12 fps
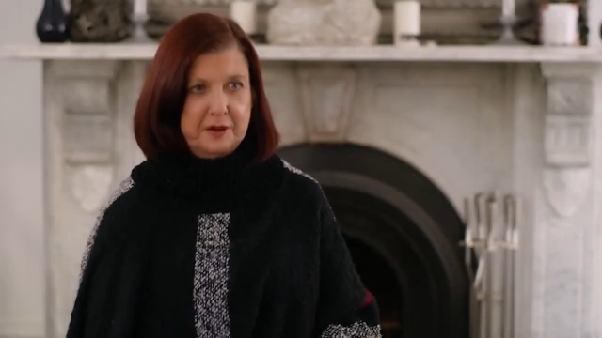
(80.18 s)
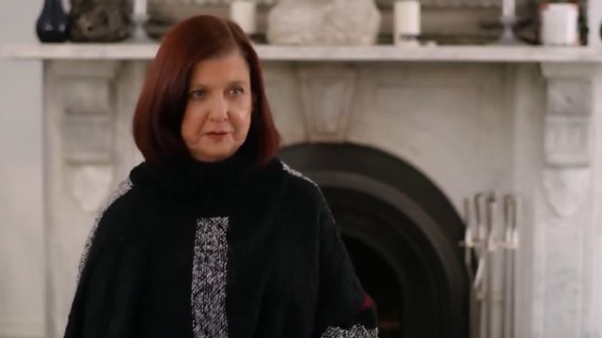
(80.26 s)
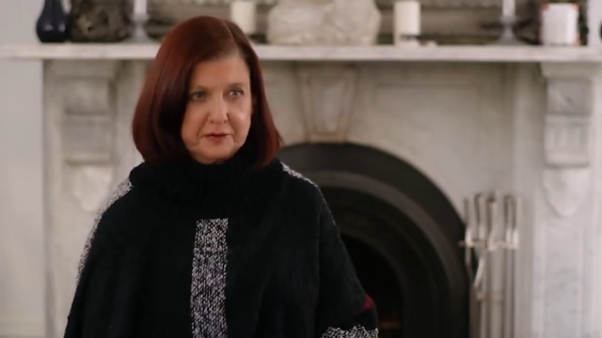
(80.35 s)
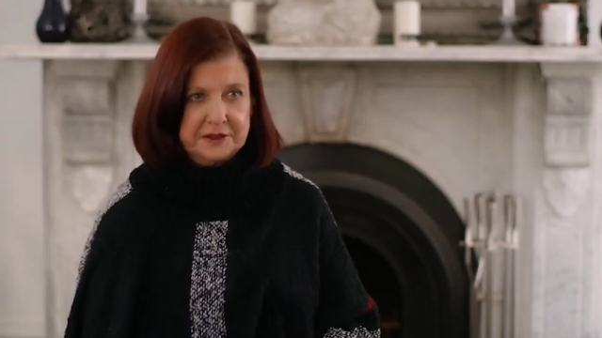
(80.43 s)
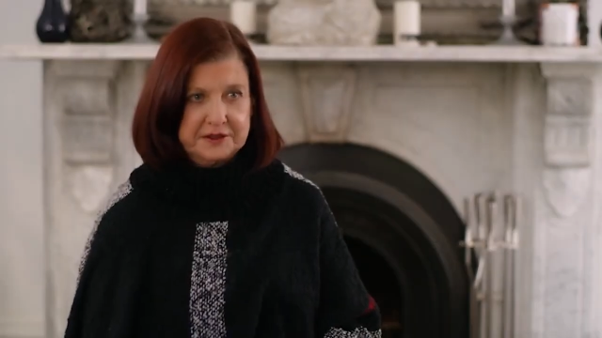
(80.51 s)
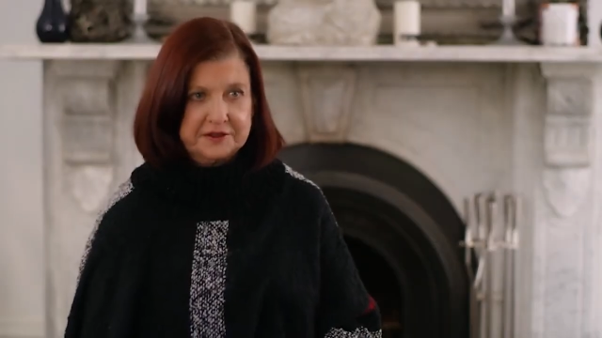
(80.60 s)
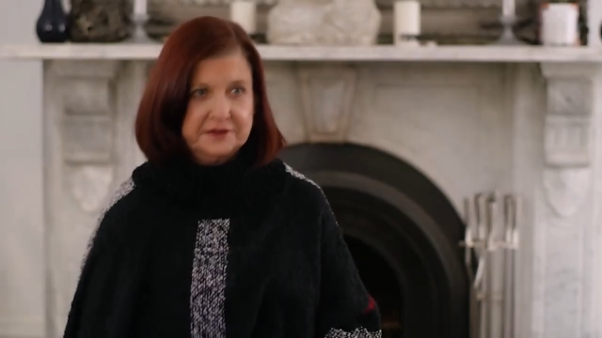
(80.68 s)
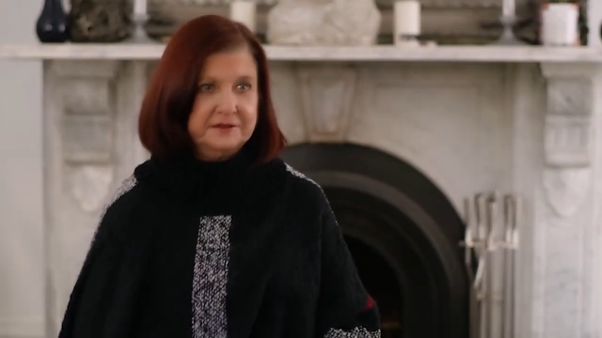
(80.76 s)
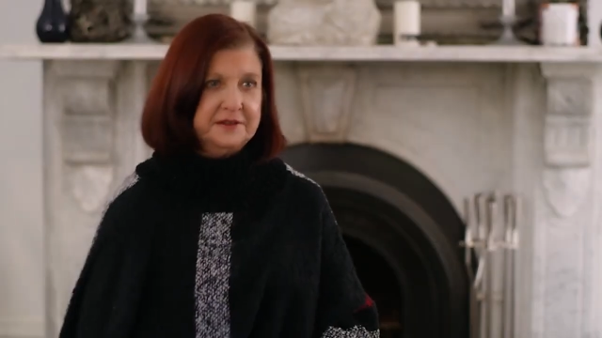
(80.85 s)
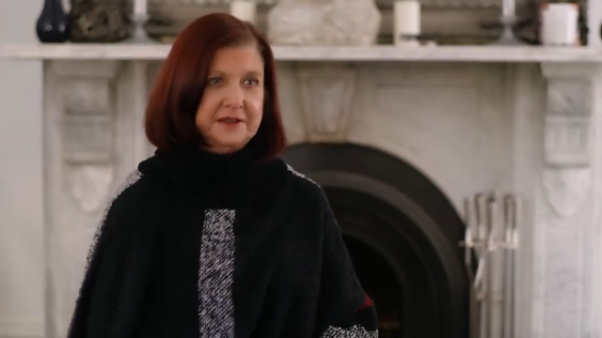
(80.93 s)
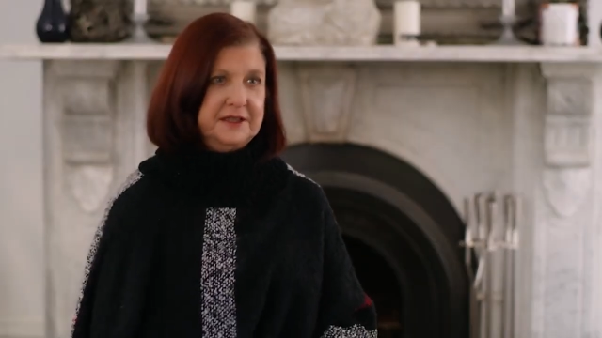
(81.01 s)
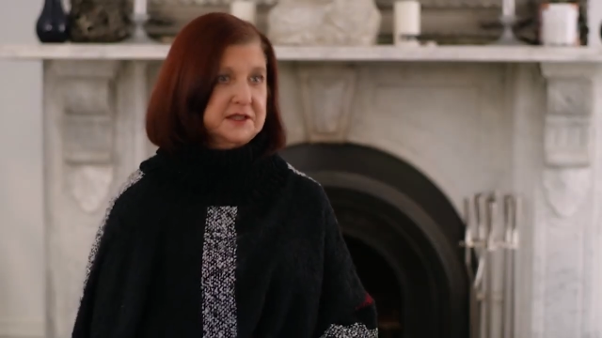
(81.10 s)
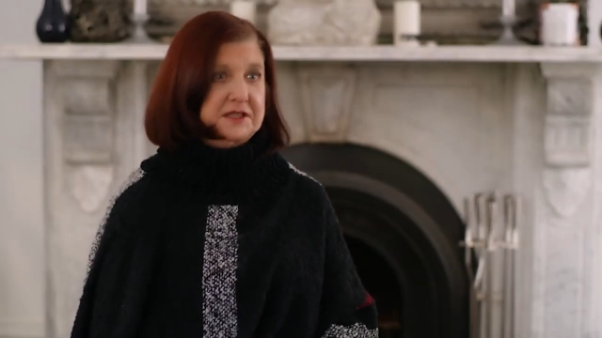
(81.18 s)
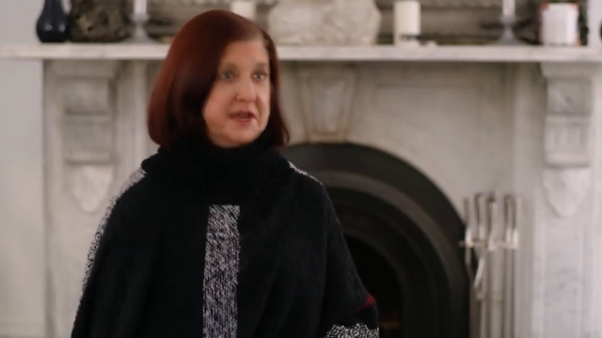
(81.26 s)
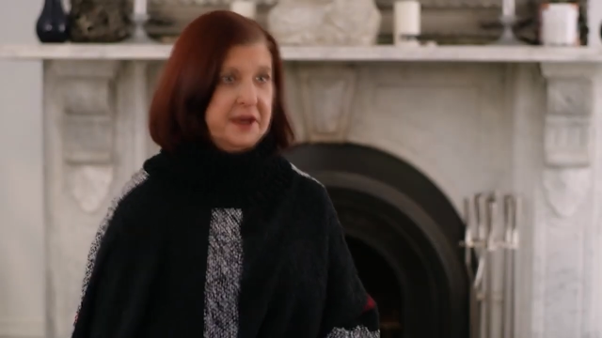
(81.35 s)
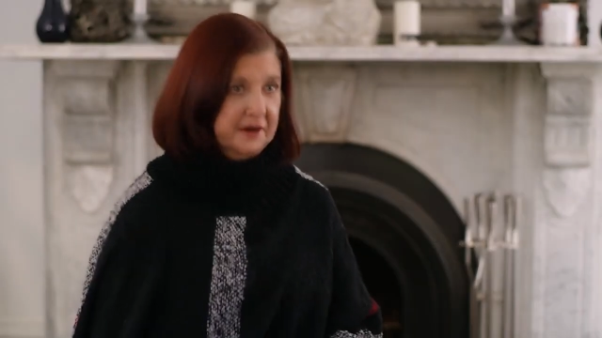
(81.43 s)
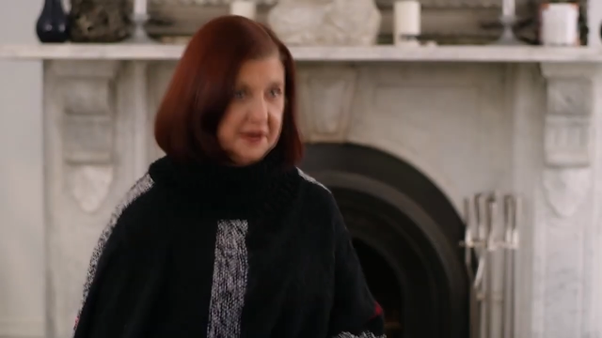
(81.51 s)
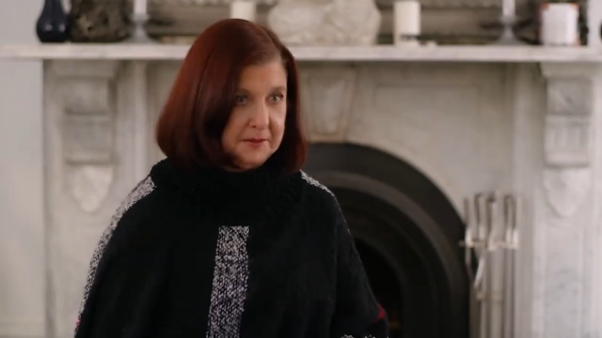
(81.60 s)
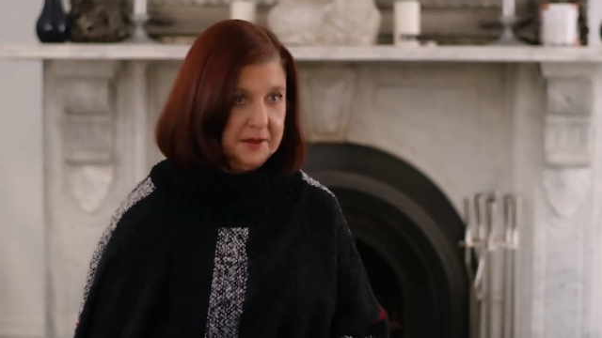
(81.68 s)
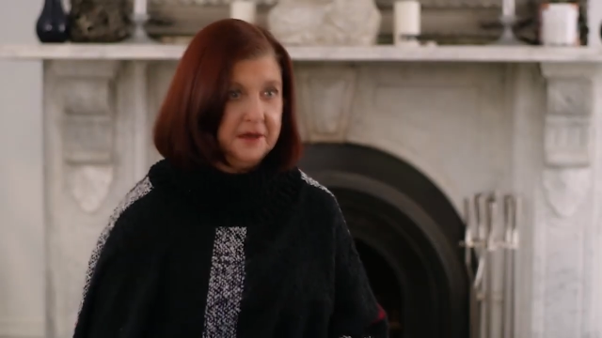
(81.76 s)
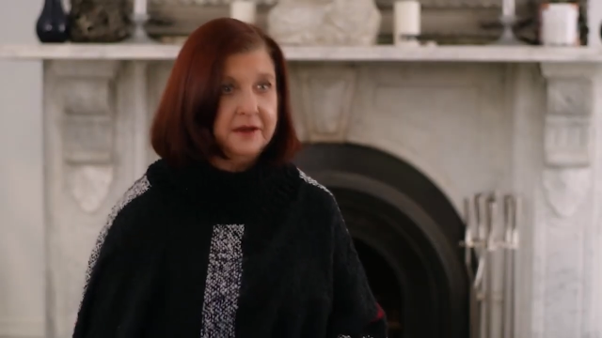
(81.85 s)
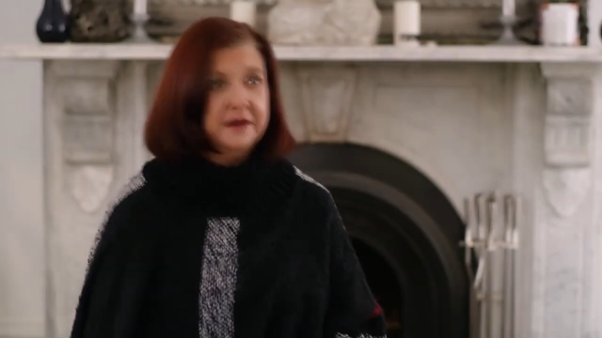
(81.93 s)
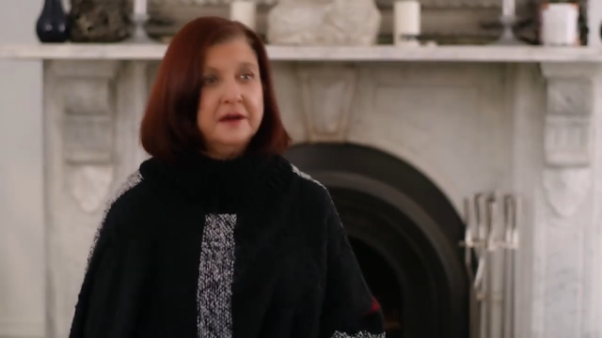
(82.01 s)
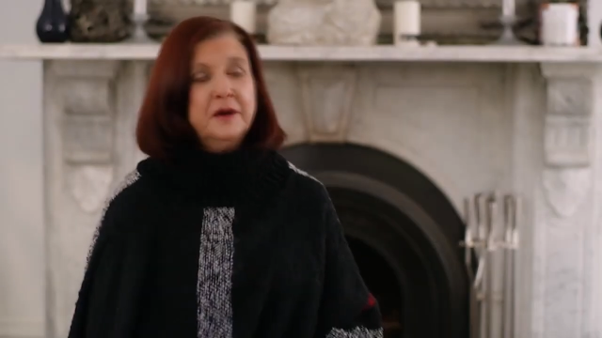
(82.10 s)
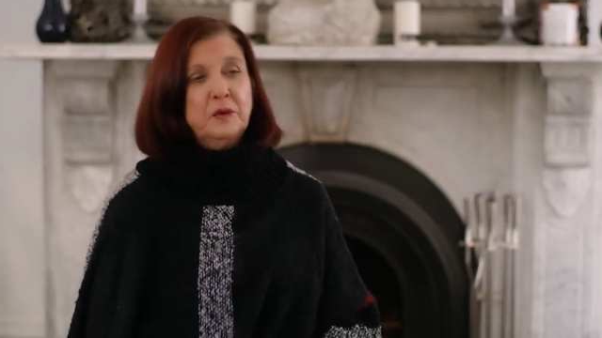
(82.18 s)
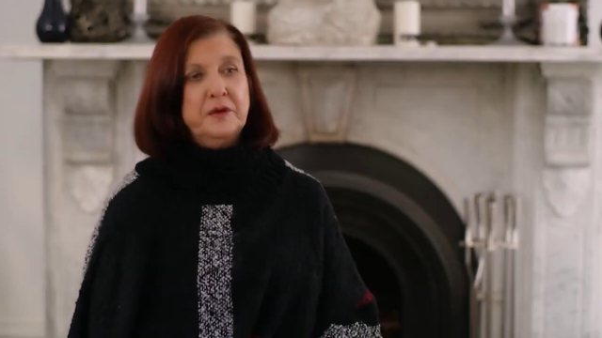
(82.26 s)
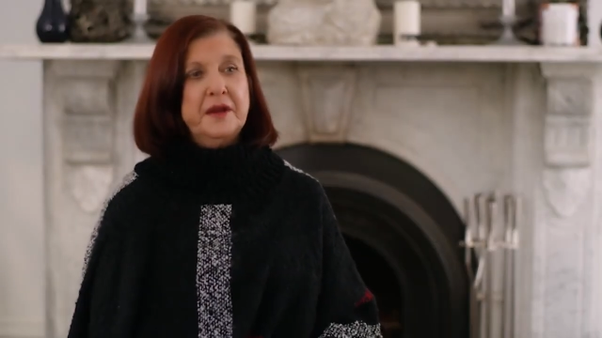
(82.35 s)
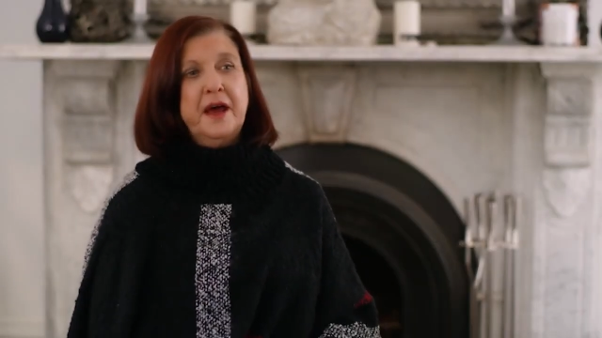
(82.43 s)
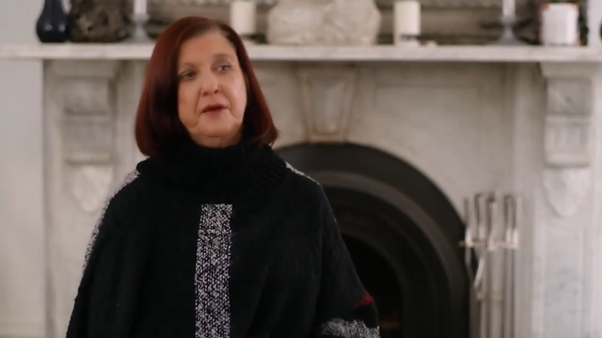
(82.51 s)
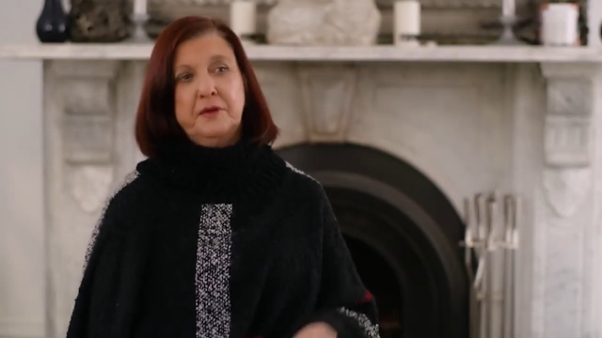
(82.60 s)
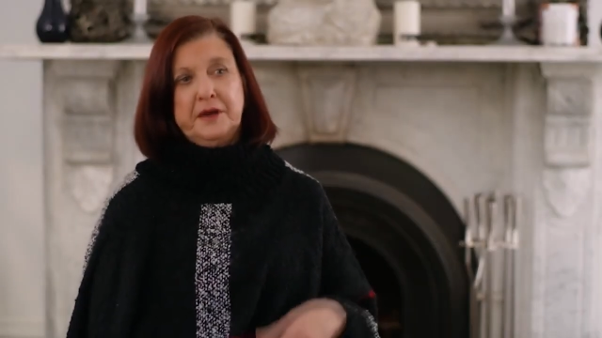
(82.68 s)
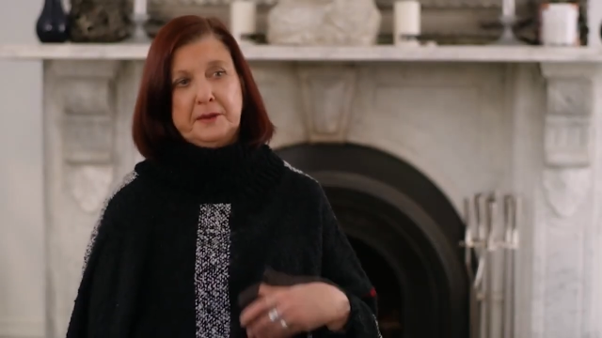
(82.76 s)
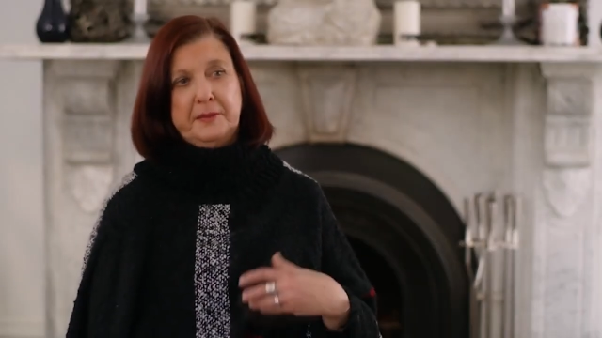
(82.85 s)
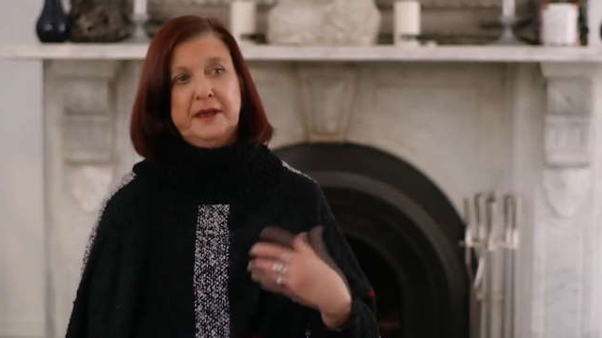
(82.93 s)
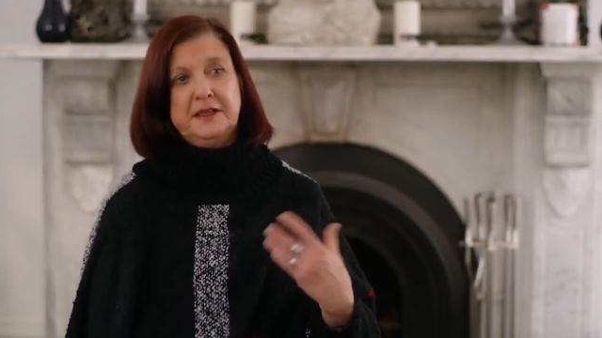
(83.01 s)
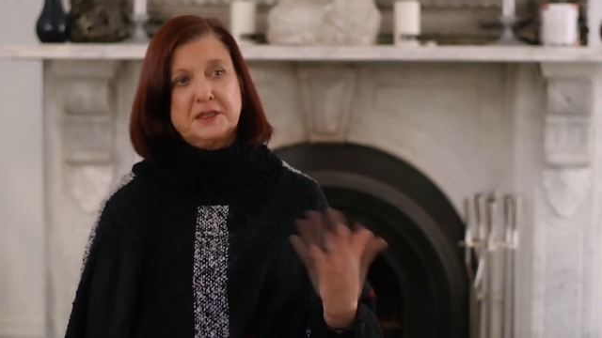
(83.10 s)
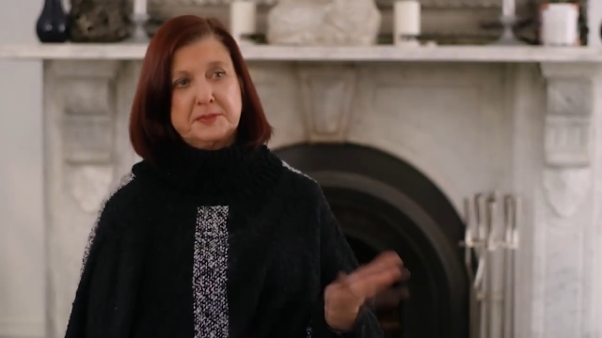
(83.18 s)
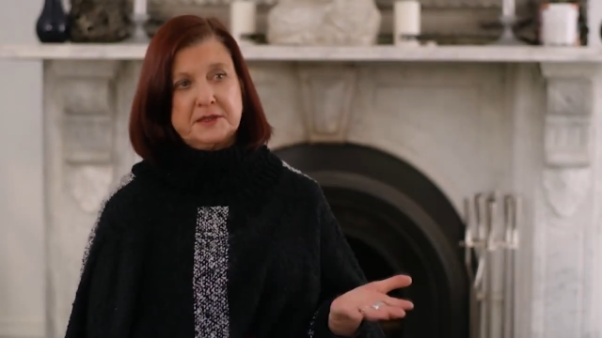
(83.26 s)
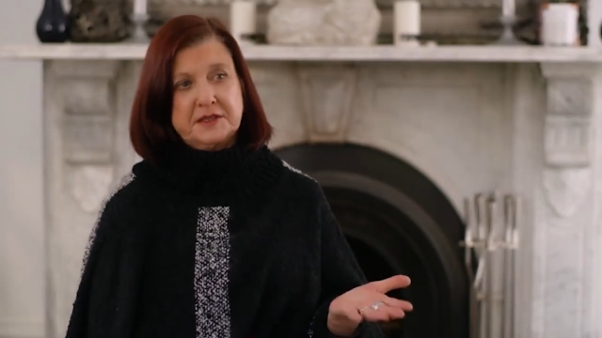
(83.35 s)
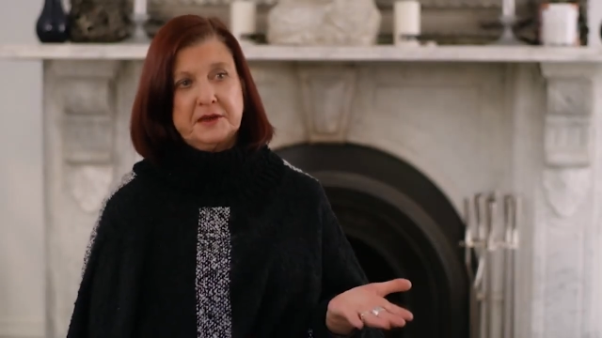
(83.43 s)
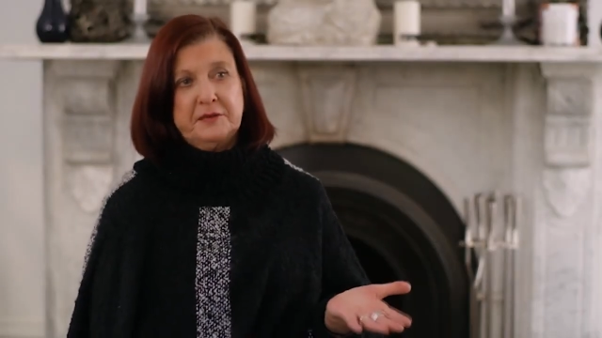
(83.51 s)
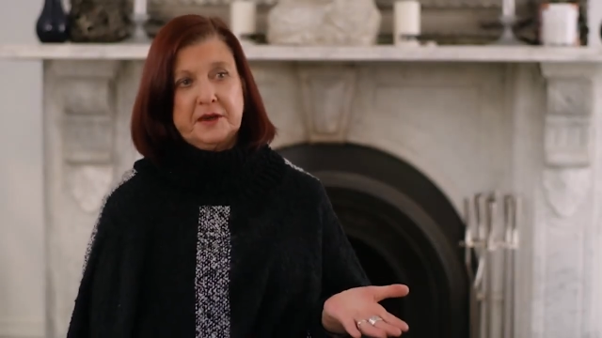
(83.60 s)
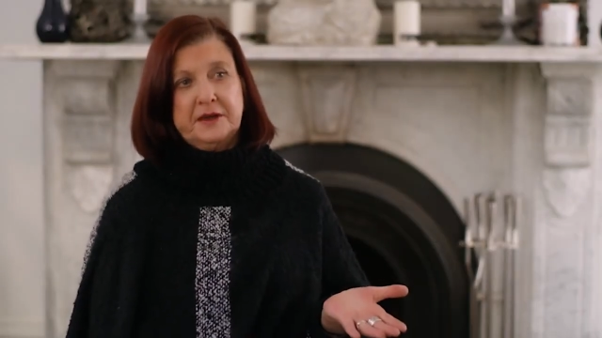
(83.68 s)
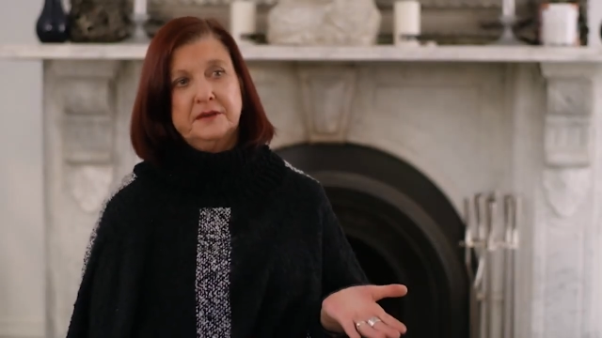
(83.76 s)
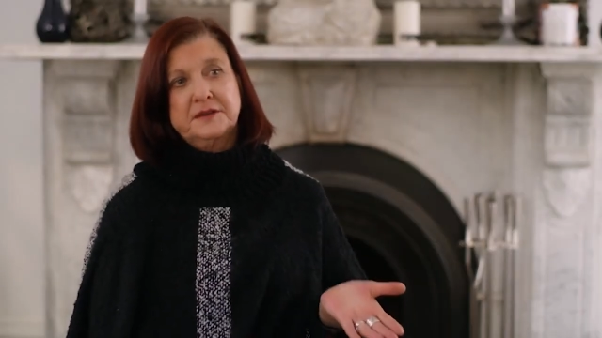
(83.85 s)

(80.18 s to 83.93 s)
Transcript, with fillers: over it and it's killing me without really being specific.